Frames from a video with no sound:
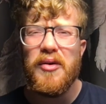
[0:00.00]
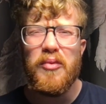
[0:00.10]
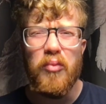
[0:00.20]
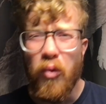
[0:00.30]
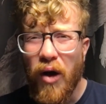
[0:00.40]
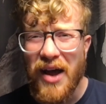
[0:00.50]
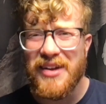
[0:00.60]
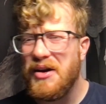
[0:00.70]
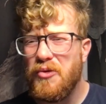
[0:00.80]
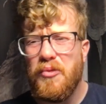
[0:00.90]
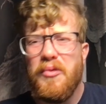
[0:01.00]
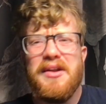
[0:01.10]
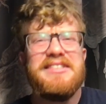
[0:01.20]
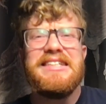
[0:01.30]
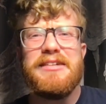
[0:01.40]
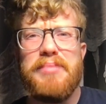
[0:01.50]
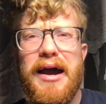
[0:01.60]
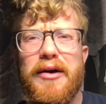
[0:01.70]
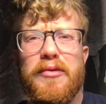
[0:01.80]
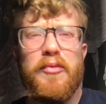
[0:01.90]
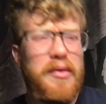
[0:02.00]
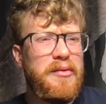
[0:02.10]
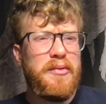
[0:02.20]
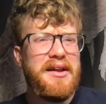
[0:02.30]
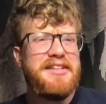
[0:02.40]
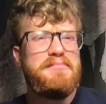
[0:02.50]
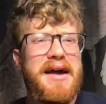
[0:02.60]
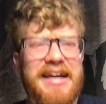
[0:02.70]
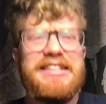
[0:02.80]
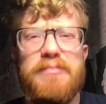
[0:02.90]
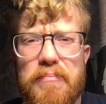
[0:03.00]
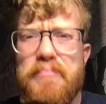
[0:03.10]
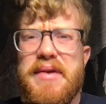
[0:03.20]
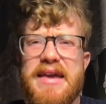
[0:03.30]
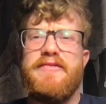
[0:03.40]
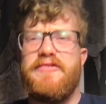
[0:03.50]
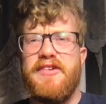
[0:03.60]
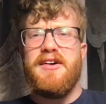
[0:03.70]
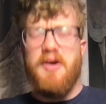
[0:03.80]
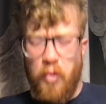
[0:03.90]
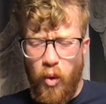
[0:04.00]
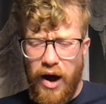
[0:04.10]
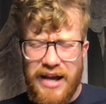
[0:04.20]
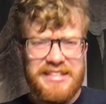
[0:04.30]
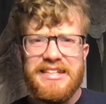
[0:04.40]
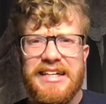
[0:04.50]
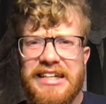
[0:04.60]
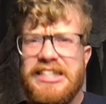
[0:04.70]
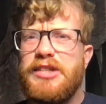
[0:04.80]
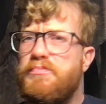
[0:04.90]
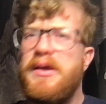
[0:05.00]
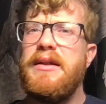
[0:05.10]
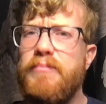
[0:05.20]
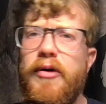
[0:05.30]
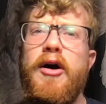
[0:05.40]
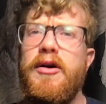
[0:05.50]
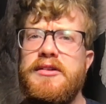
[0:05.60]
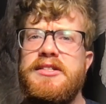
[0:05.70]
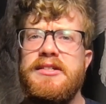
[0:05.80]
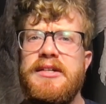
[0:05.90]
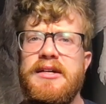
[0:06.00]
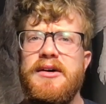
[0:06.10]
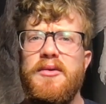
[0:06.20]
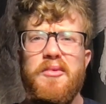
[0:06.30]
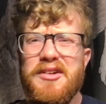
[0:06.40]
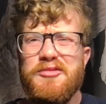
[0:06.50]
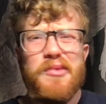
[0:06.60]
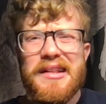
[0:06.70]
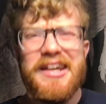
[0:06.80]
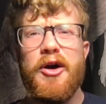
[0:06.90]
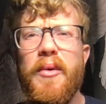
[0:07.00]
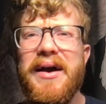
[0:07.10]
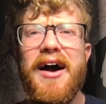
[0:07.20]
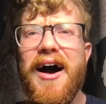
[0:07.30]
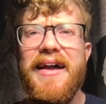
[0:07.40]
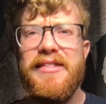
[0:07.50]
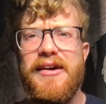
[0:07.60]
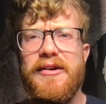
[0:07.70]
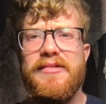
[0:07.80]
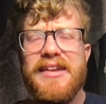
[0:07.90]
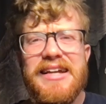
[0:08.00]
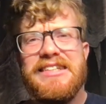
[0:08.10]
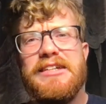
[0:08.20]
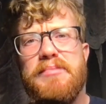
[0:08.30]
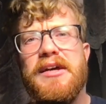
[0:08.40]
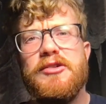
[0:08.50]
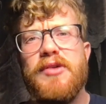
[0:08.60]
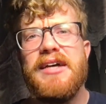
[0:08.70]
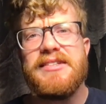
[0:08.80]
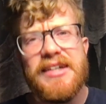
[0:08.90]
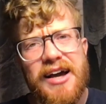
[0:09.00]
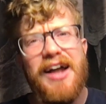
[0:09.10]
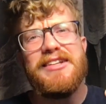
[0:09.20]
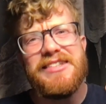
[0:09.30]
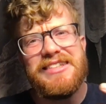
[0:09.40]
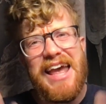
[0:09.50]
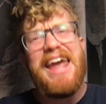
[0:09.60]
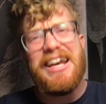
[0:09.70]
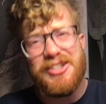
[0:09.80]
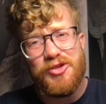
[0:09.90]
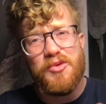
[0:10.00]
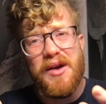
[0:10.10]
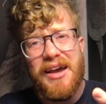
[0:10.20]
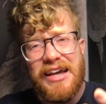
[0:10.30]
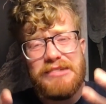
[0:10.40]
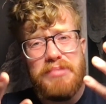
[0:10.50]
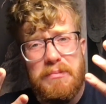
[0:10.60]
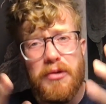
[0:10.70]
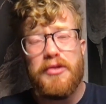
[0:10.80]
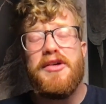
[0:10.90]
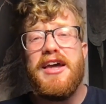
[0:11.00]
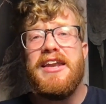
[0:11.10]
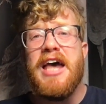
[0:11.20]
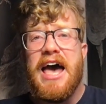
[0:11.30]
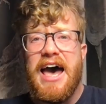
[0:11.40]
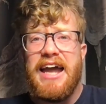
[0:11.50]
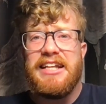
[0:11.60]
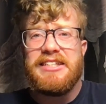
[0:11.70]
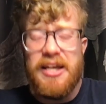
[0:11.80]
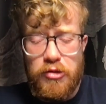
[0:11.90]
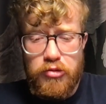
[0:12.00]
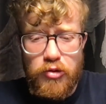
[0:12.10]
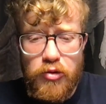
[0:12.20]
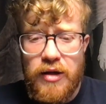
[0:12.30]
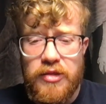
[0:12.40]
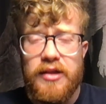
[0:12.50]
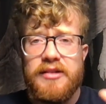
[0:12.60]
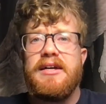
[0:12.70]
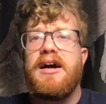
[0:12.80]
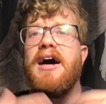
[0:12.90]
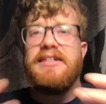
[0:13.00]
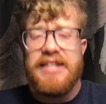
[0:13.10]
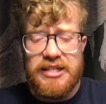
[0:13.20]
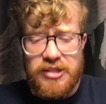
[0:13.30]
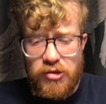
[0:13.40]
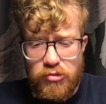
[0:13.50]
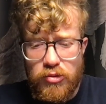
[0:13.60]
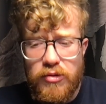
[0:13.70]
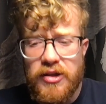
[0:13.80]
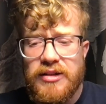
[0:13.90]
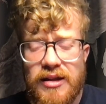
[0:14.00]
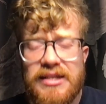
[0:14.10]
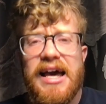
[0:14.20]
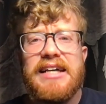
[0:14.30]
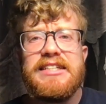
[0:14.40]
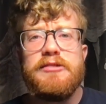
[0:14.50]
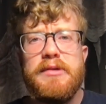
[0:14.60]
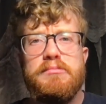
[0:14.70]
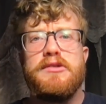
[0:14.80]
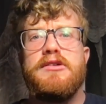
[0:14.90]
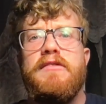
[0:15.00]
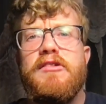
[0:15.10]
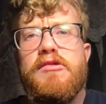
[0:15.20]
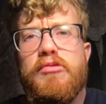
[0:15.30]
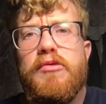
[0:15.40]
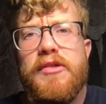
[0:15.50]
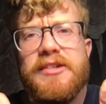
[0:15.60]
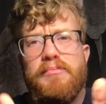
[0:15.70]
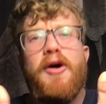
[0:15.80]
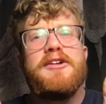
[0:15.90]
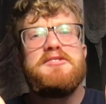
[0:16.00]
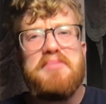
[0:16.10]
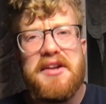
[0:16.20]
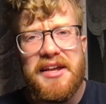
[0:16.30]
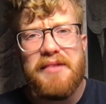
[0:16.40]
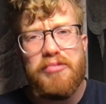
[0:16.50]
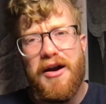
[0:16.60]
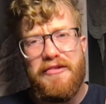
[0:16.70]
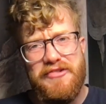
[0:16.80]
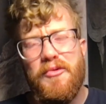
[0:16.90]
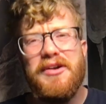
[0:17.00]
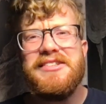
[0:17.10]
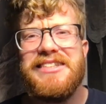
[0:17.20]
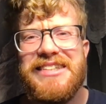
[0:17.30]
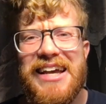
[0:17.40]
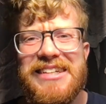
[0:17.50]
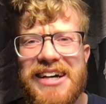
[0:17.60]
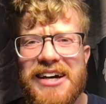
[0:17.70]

what? What is this about? What, what is Micah's beef? Why is he spitting bars? what's really going on there that needs to be addressed that god's saying to his people then and is through this context and through the, the text that's been preserved and through this bar spitting prophet what is he saying to